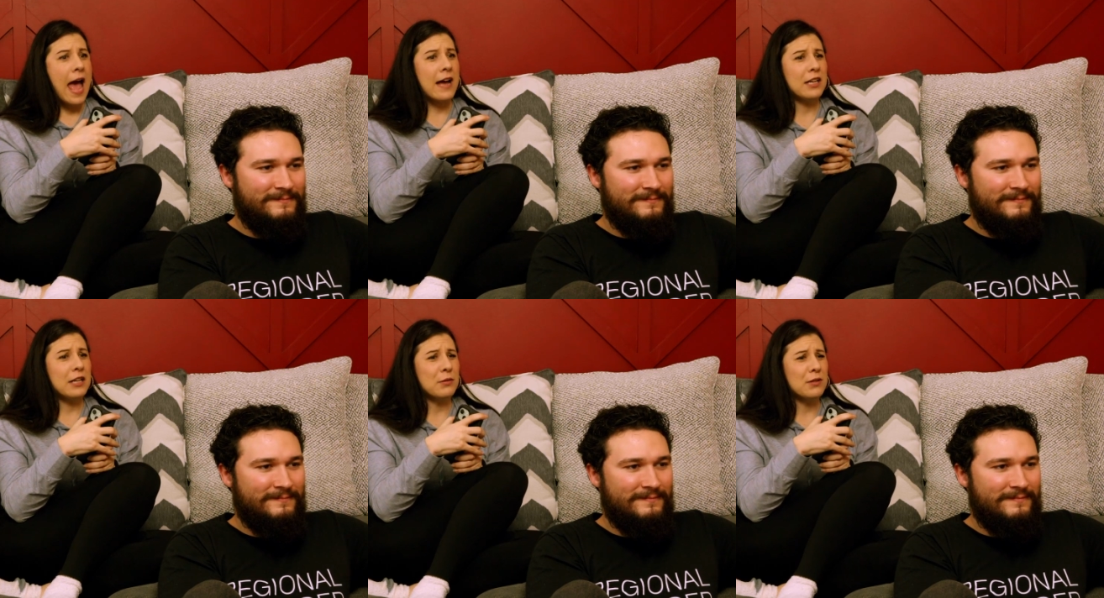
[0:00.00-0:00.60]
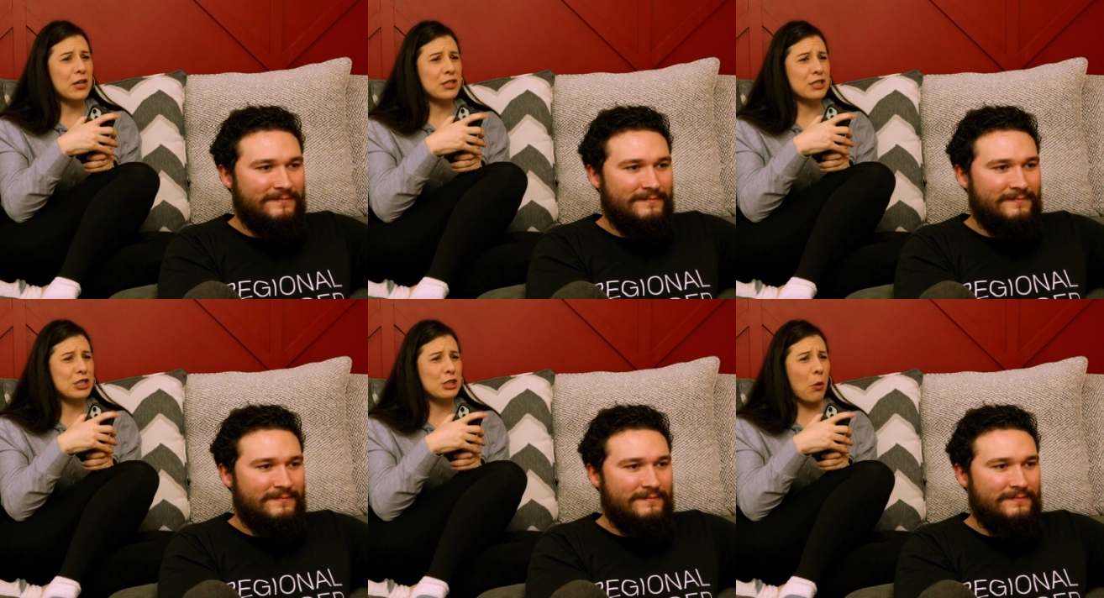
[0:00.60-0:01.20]
Speaker 1: How do you cook
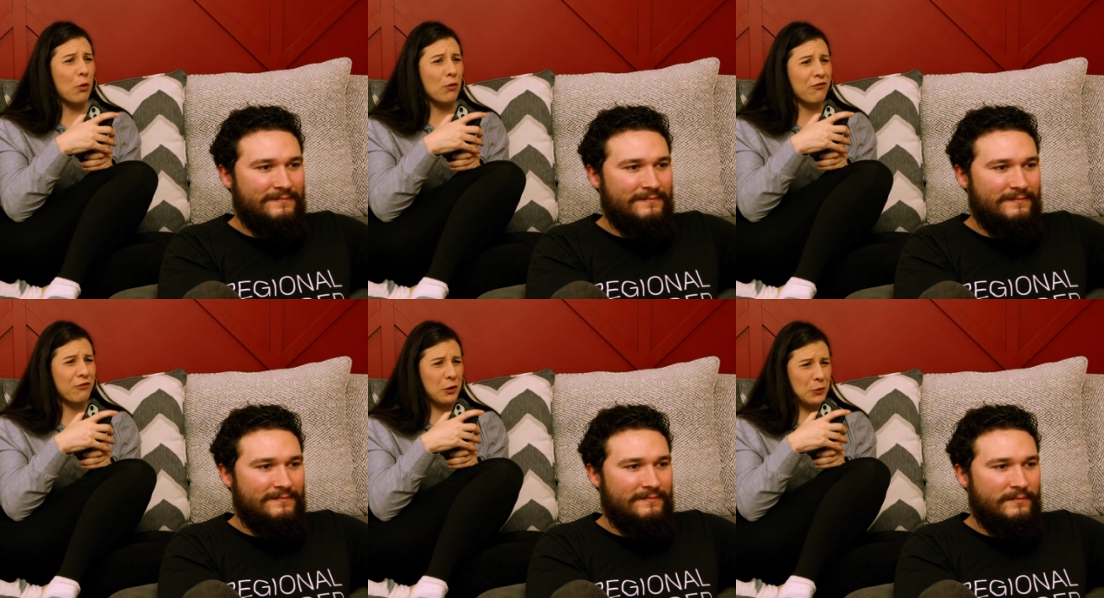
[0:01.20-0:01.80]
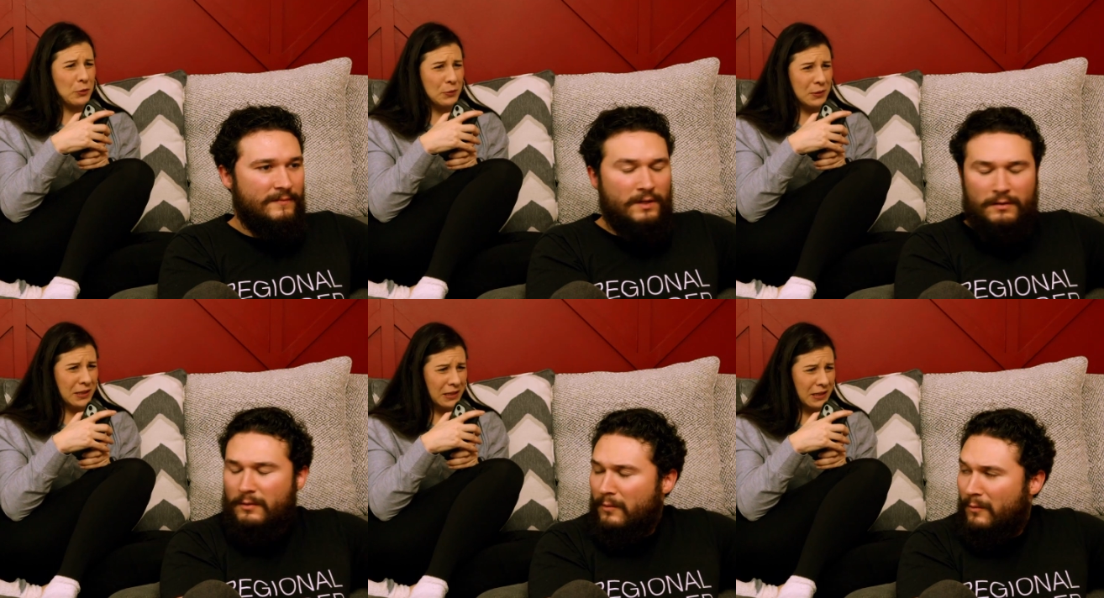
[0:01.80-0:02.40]
soul food?
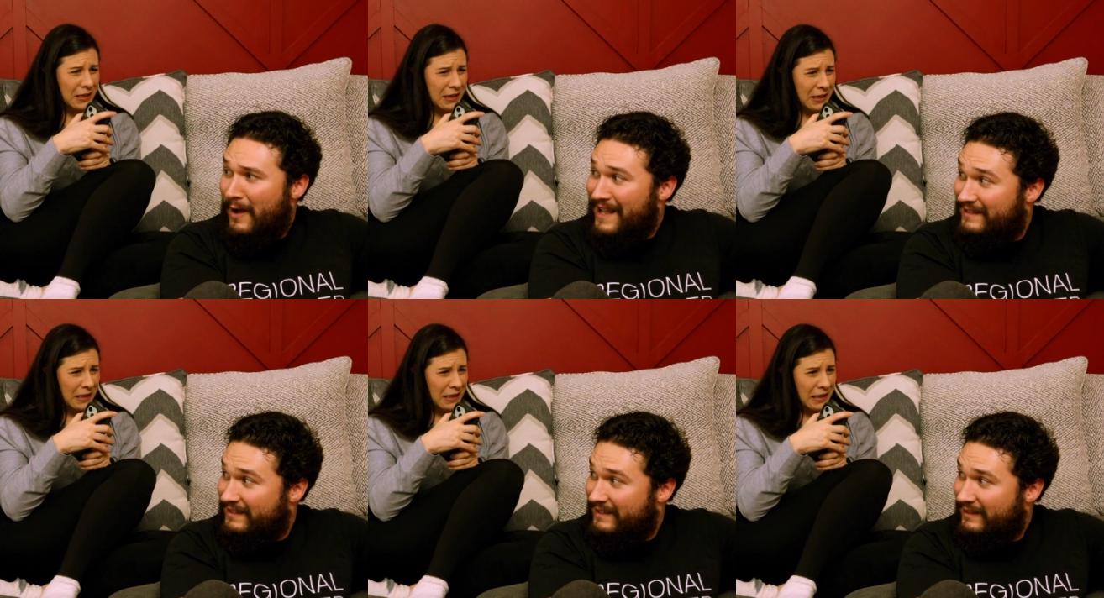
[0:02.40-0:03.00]
What?